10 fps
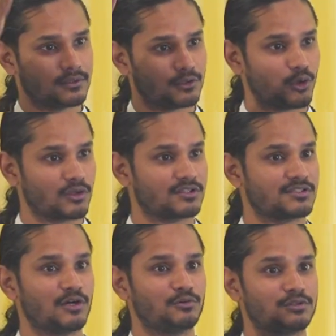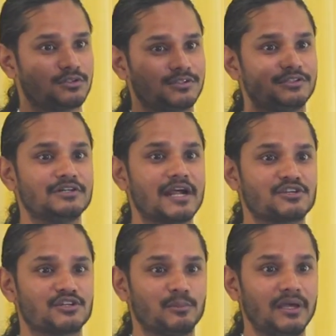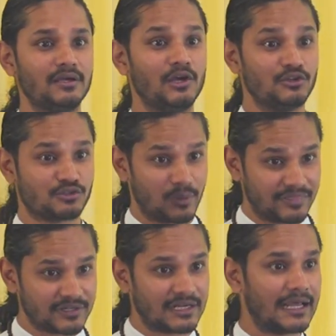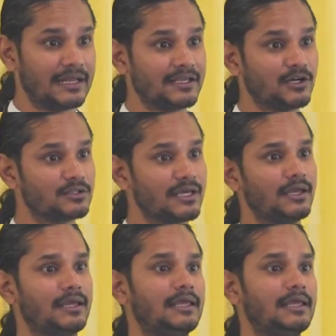north-south direction mein. So when they're aligned, kya hota hai?